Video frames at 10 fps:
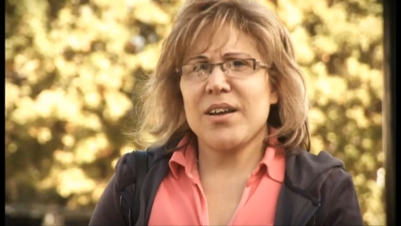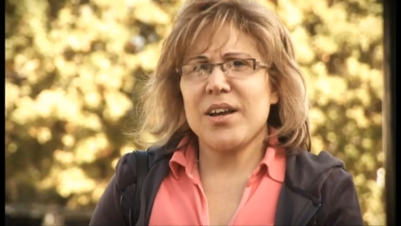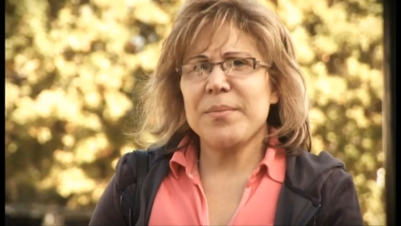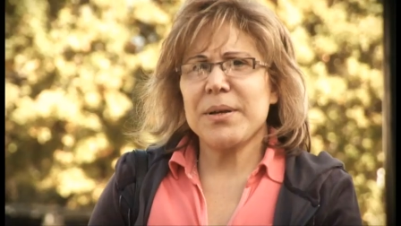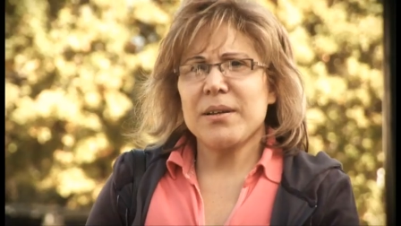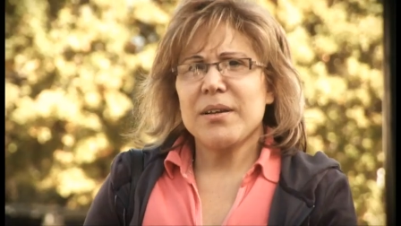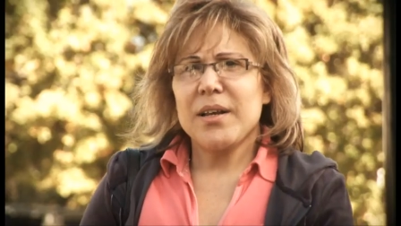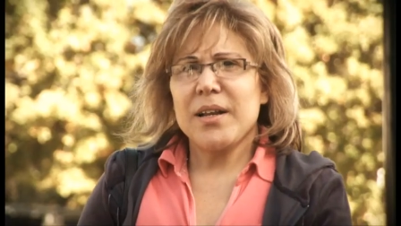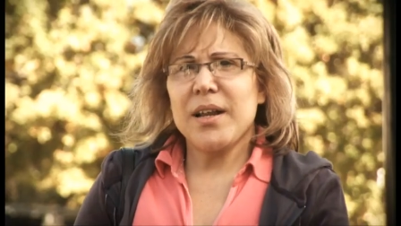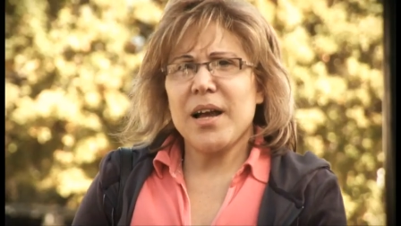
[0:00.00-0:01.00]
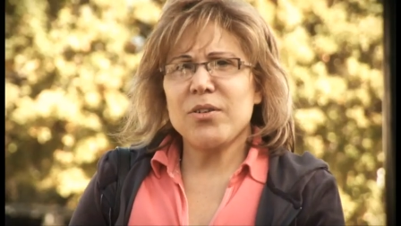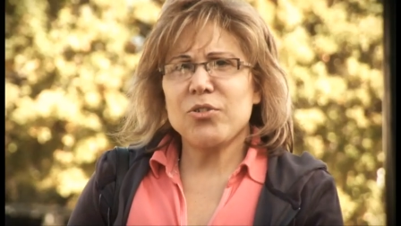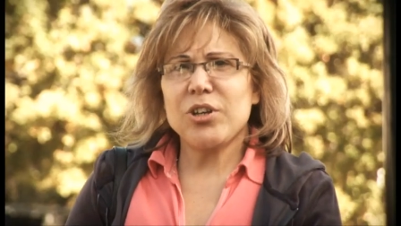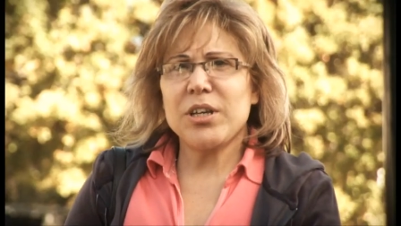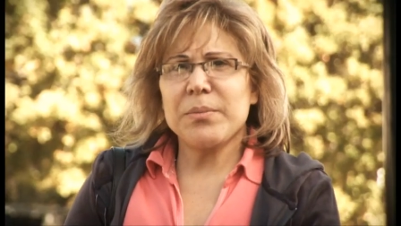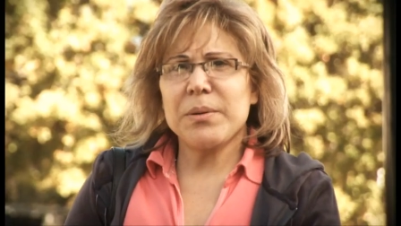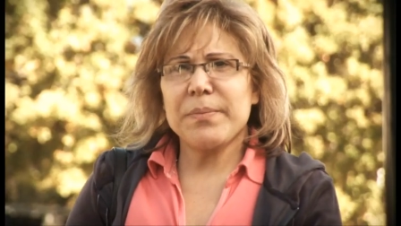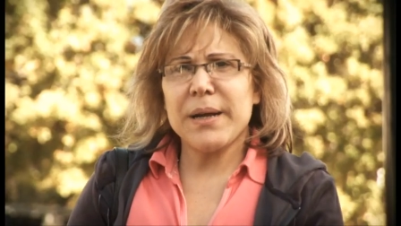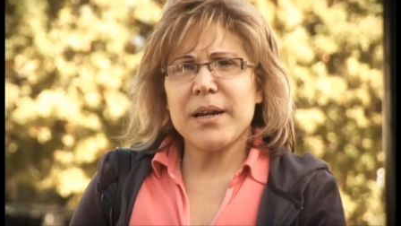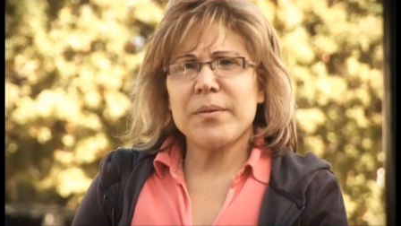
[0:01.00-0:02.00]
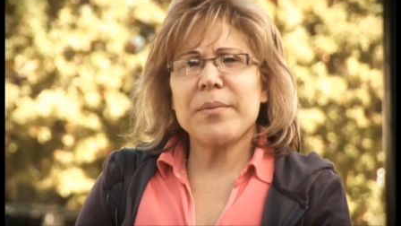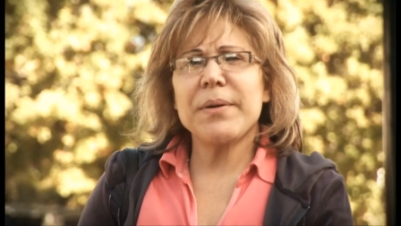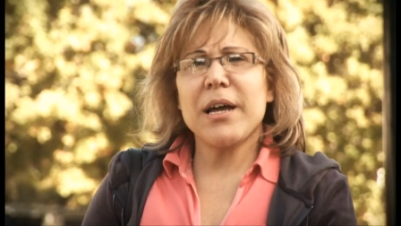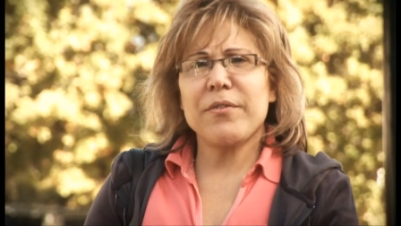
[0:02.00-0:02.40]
and experience as a way to increase their